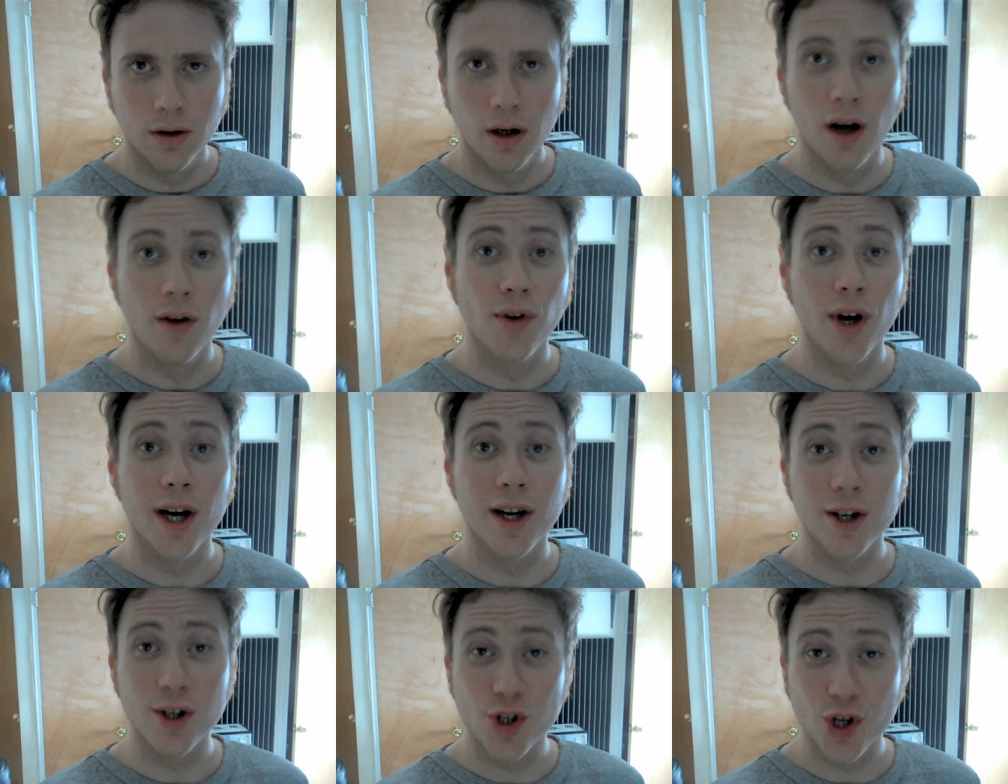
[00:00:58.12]
I've
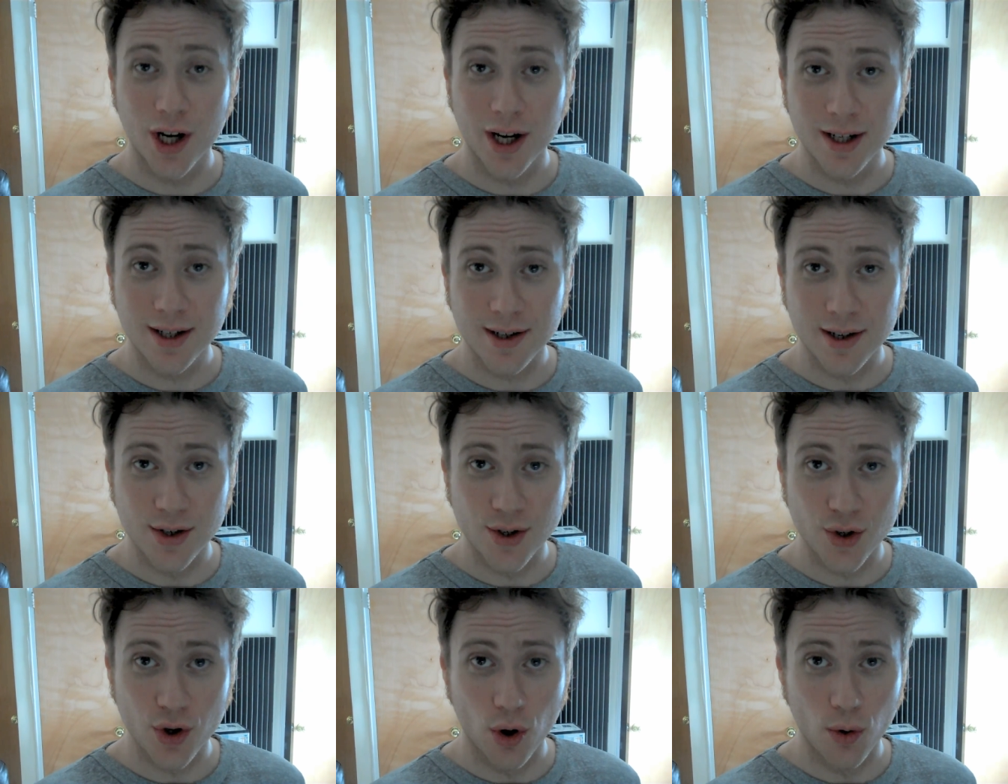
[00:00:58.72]
had a chance
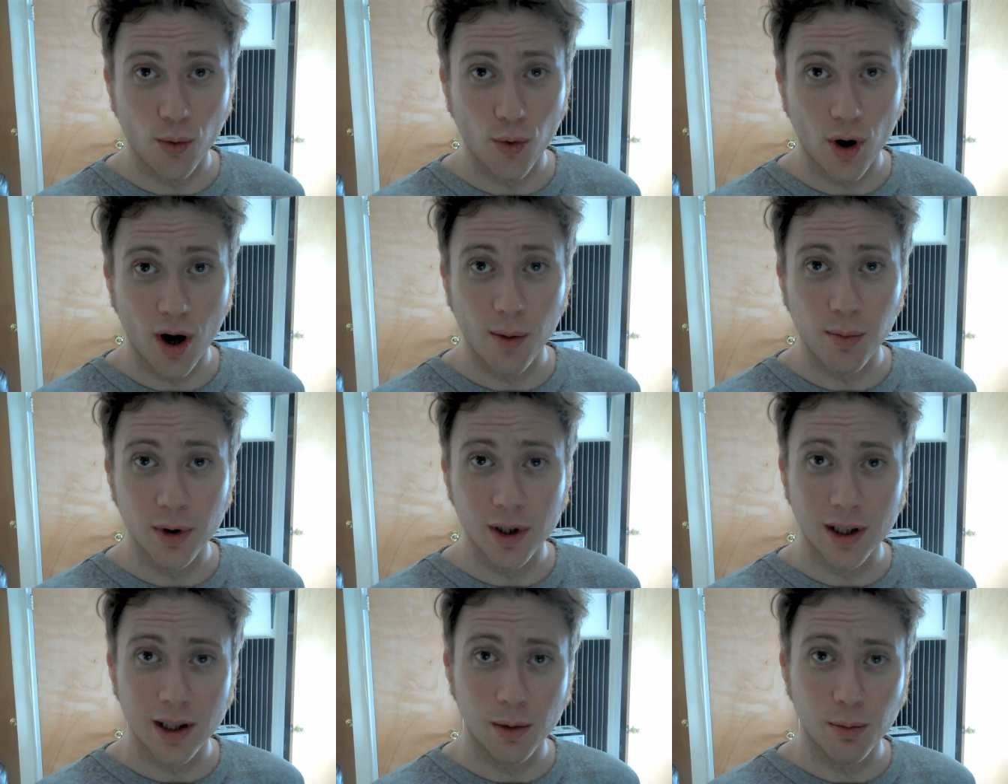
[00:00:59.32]
to sober up
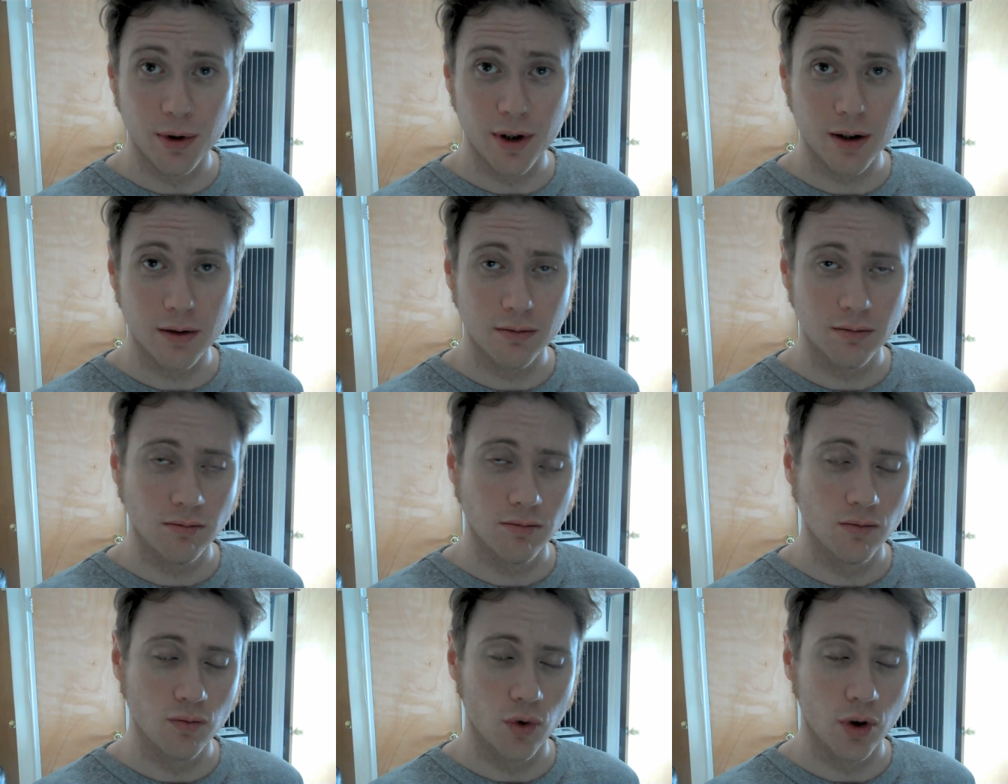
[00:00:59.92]
a little bit.
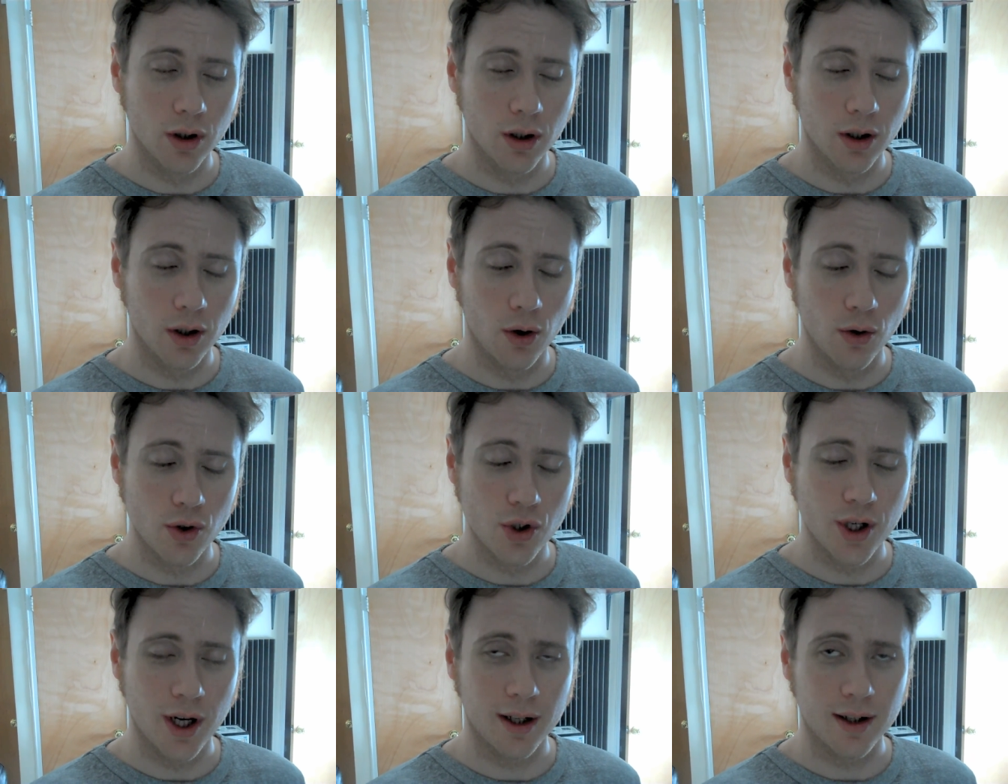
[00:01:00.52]
We're gonna go
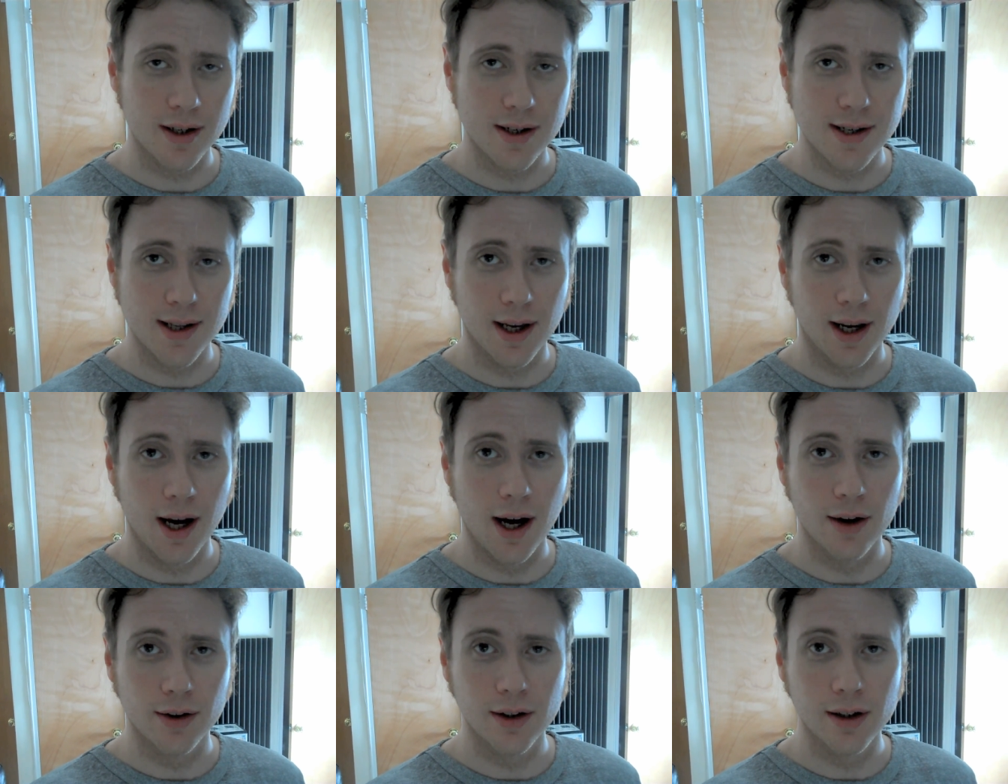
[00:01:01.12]
check this thing
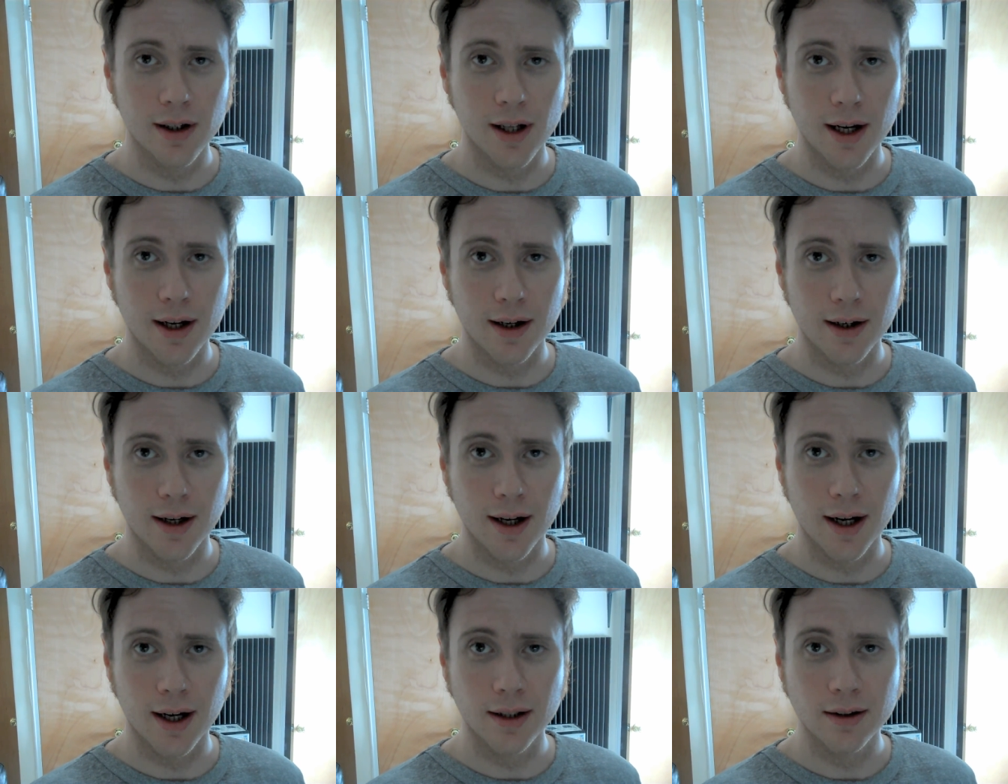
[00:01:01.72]
out in the light
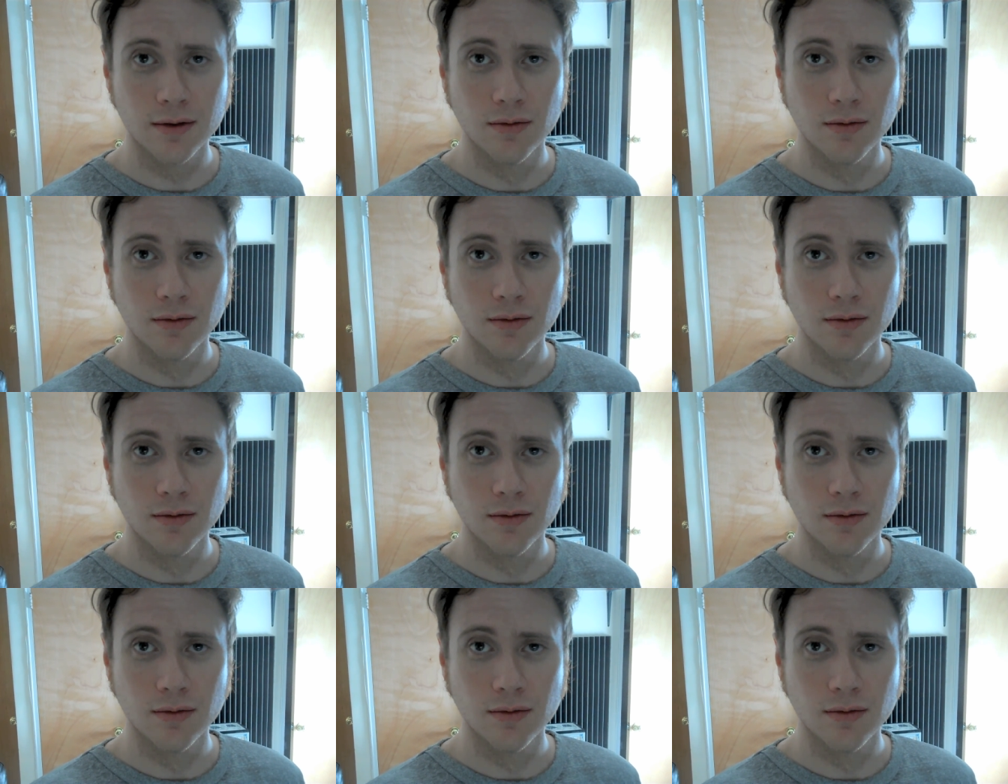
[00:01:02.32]
of day.